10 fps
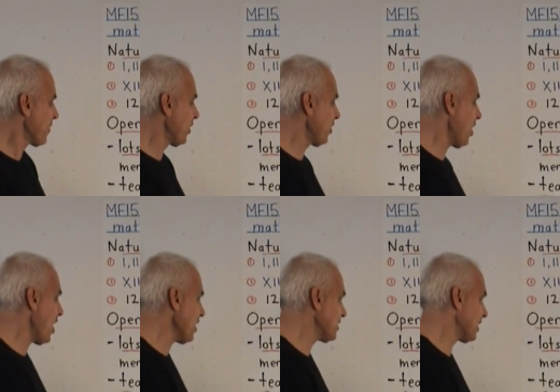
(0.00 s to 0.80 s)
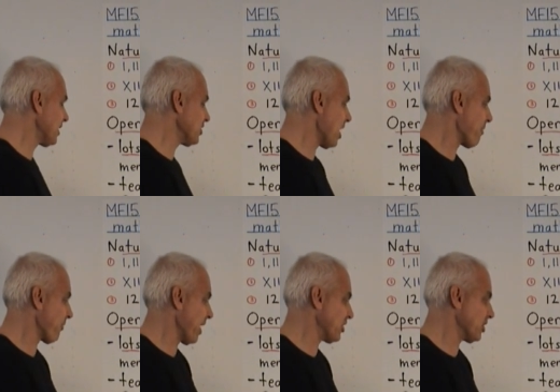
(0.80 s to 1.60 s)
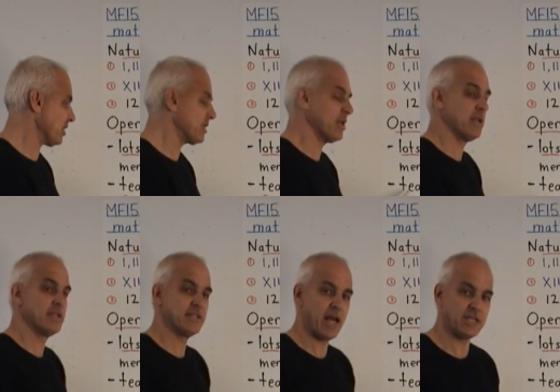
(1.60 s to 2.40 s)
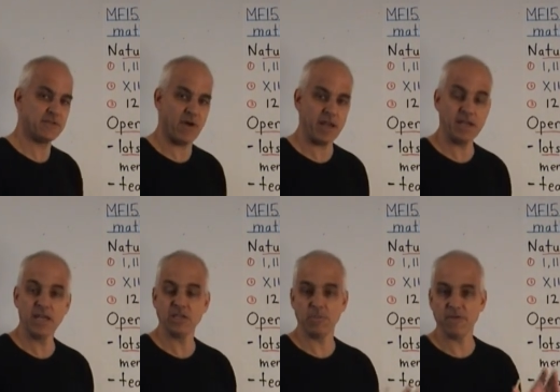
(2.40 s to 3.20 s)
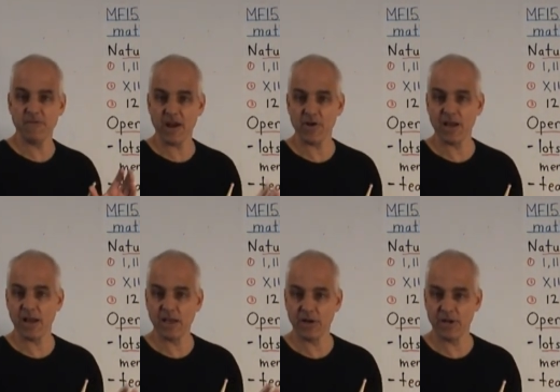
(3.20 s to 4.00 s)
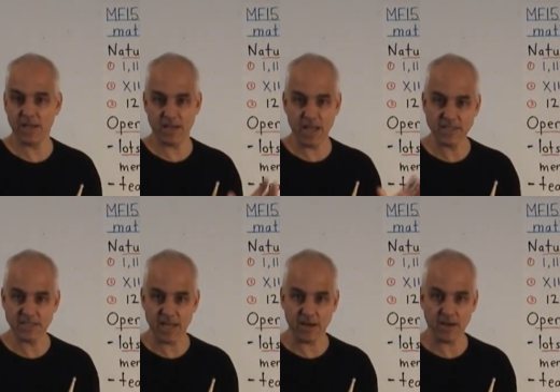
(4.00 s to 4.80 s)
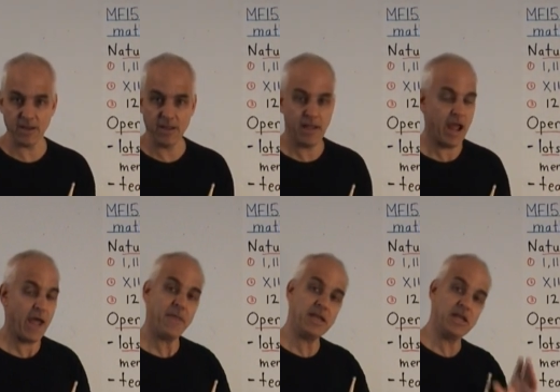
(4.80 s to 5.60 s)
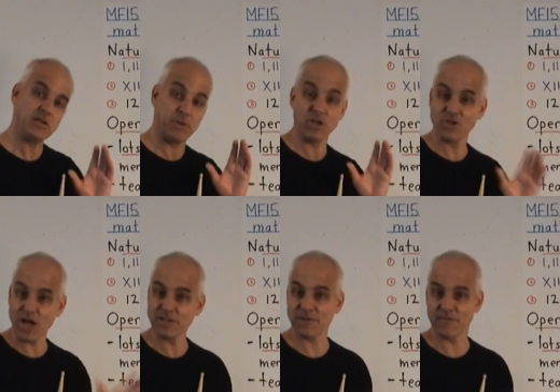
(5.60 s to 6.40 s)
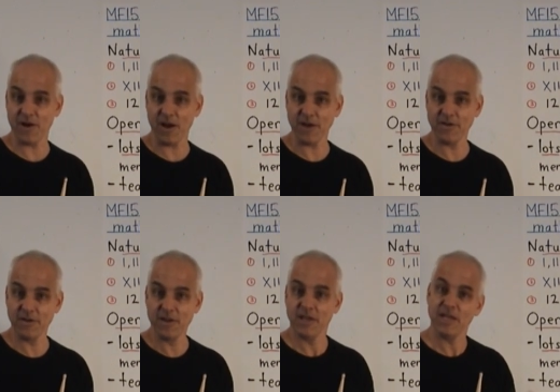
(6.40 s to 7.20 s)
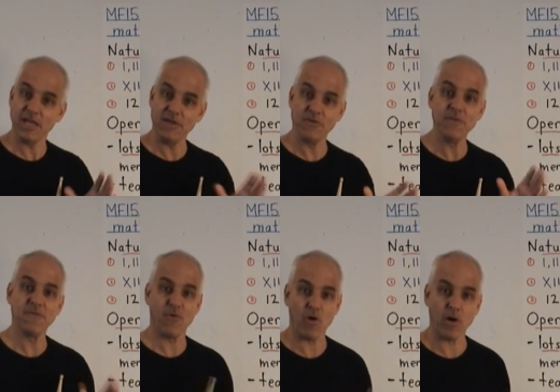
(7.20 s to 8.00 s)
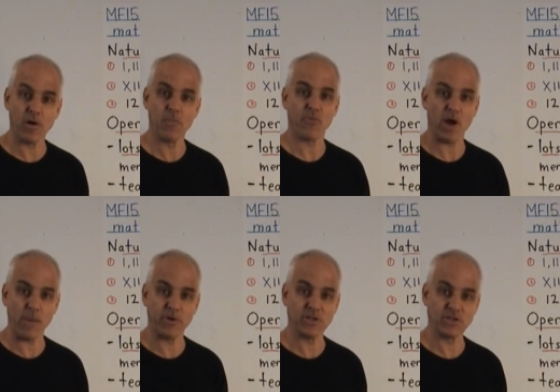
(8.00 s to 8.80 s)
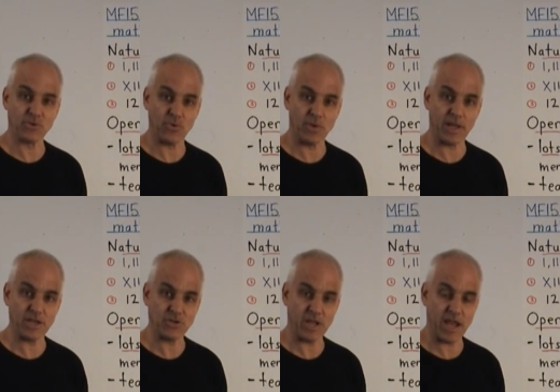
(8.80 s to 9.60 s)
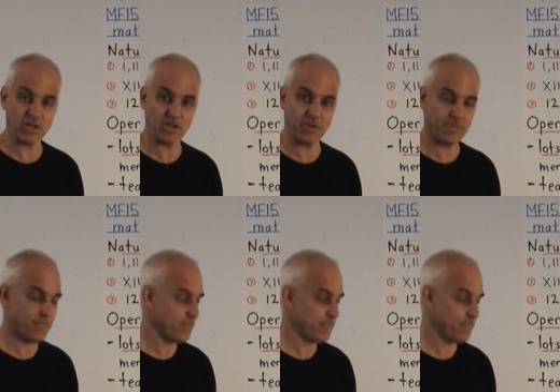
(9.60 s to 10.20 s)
The laws that these operations satisfy need to be very clearly enunciated, and they need to be justified even for primary school education.